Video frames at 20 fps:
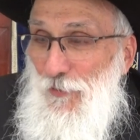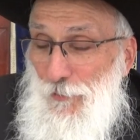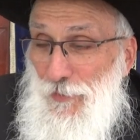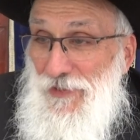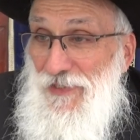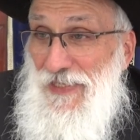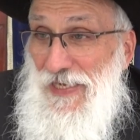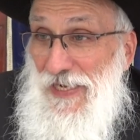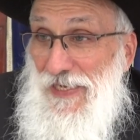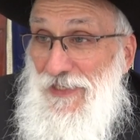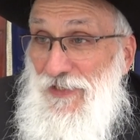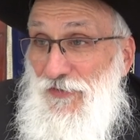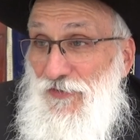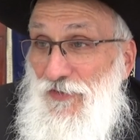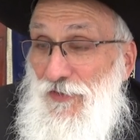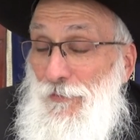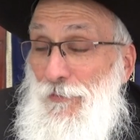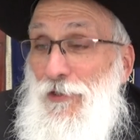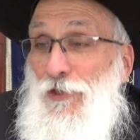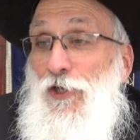But that
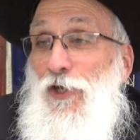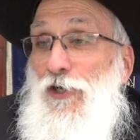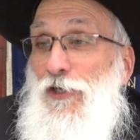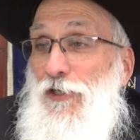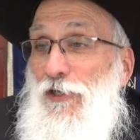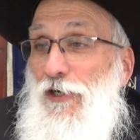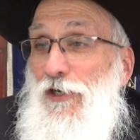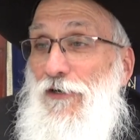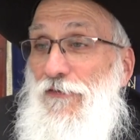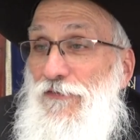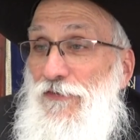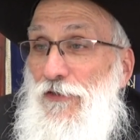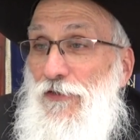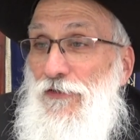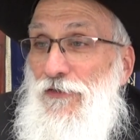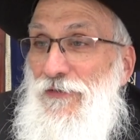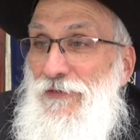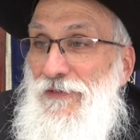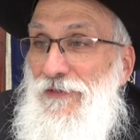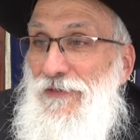is the malacha
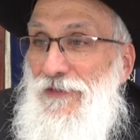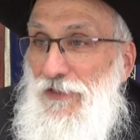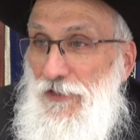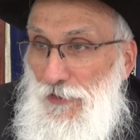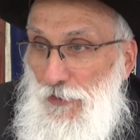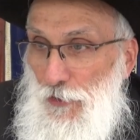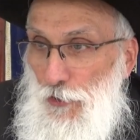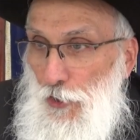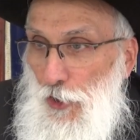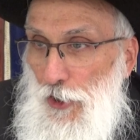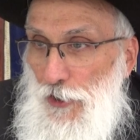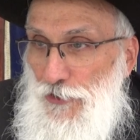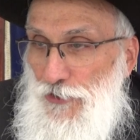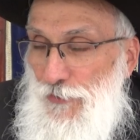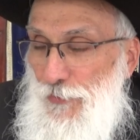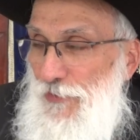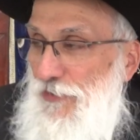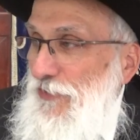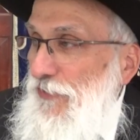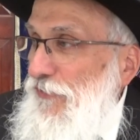of
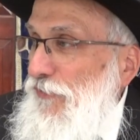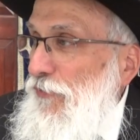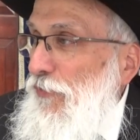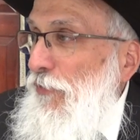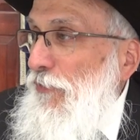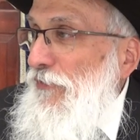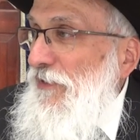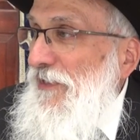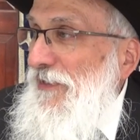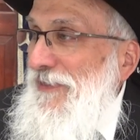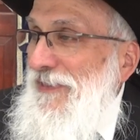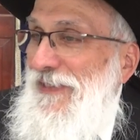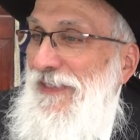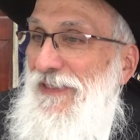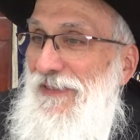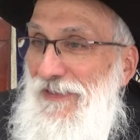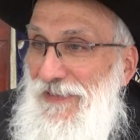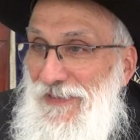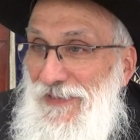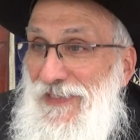losh, which is called
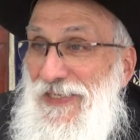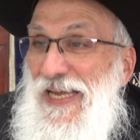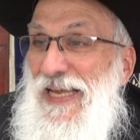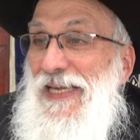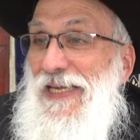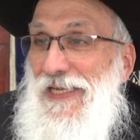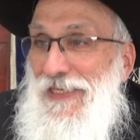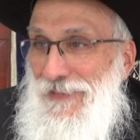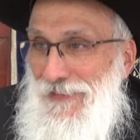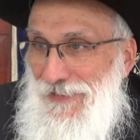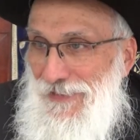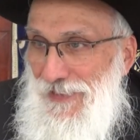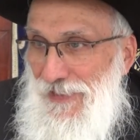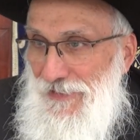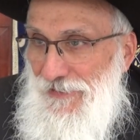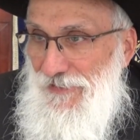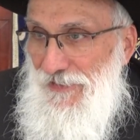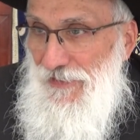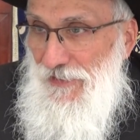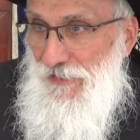kneading,
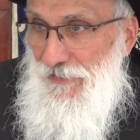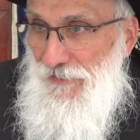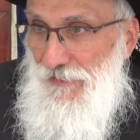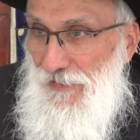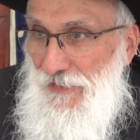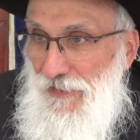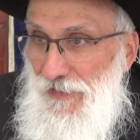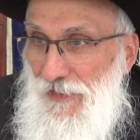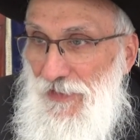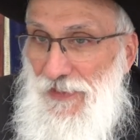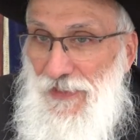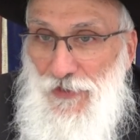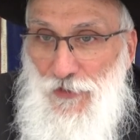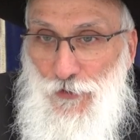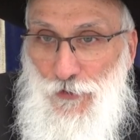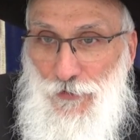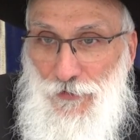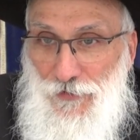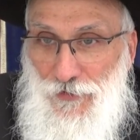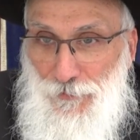K-N-E-A-D.
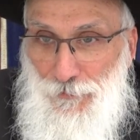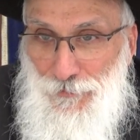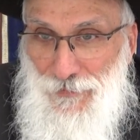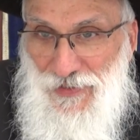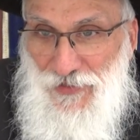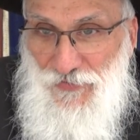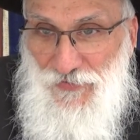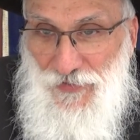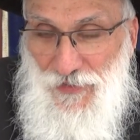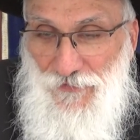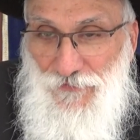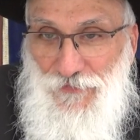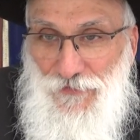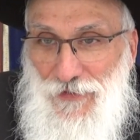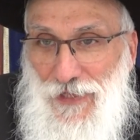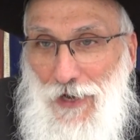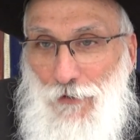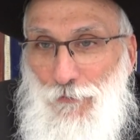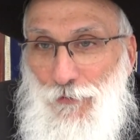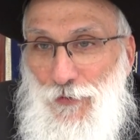You're mixing
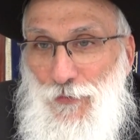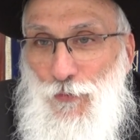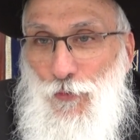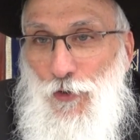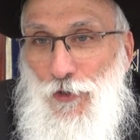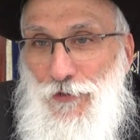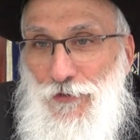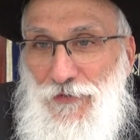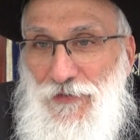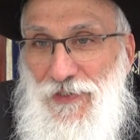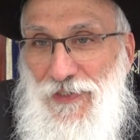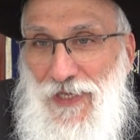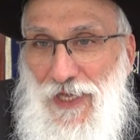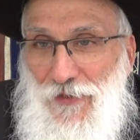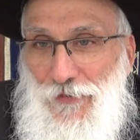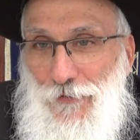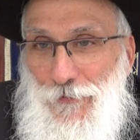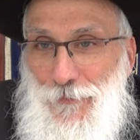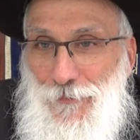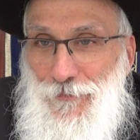flour and water
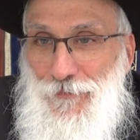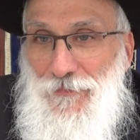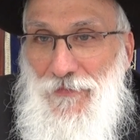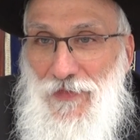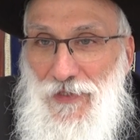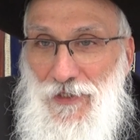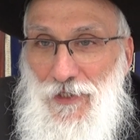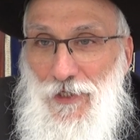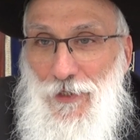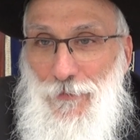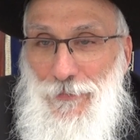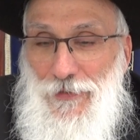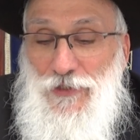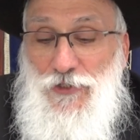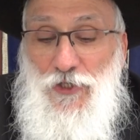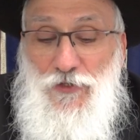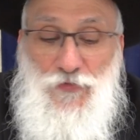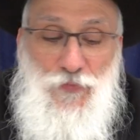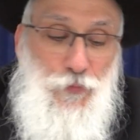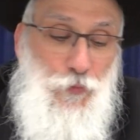together. But
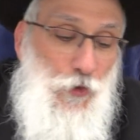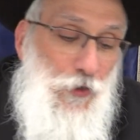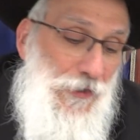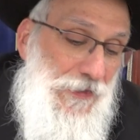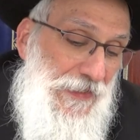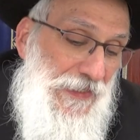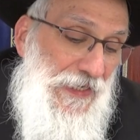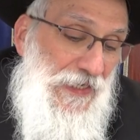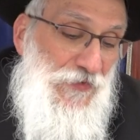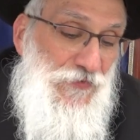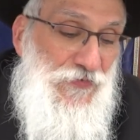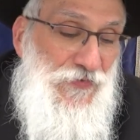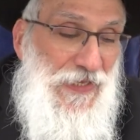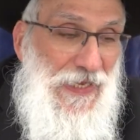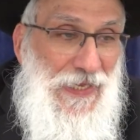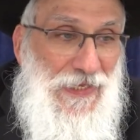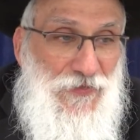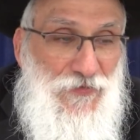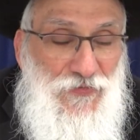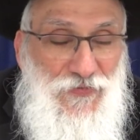just walking on
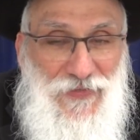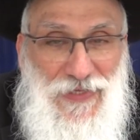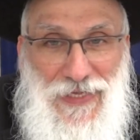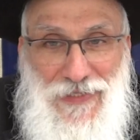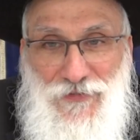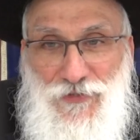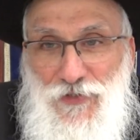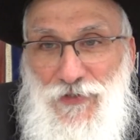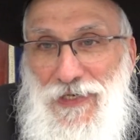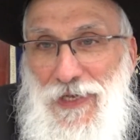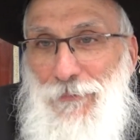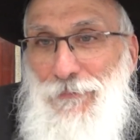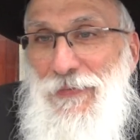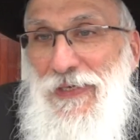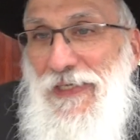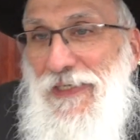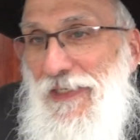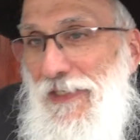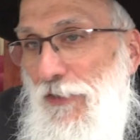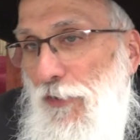sand, sand, you're not
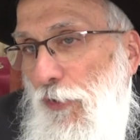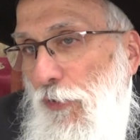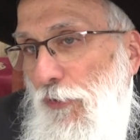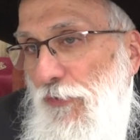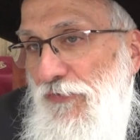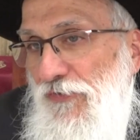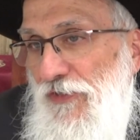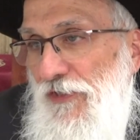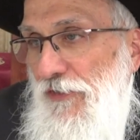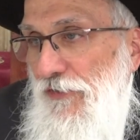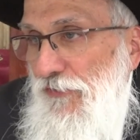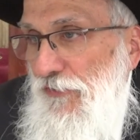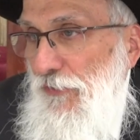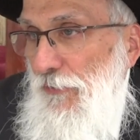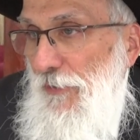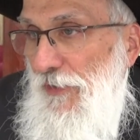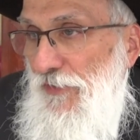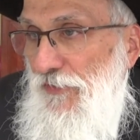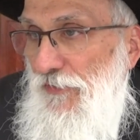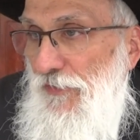making holes
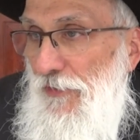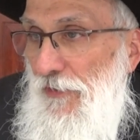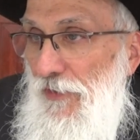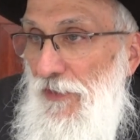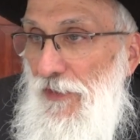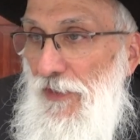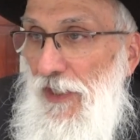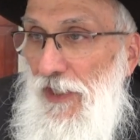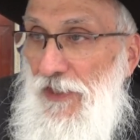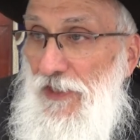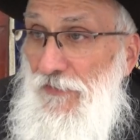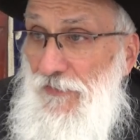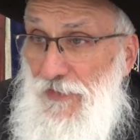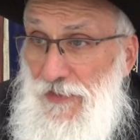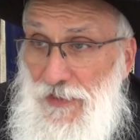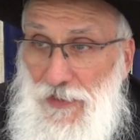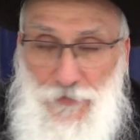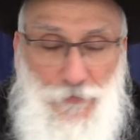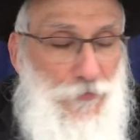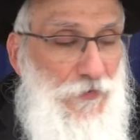into it. I'll give you
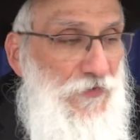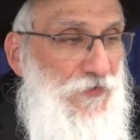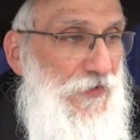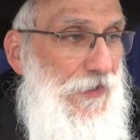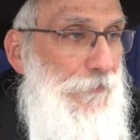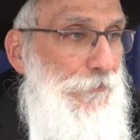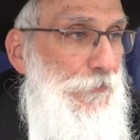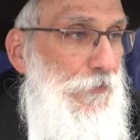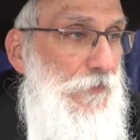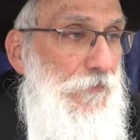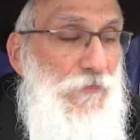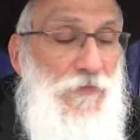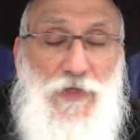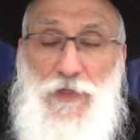another example.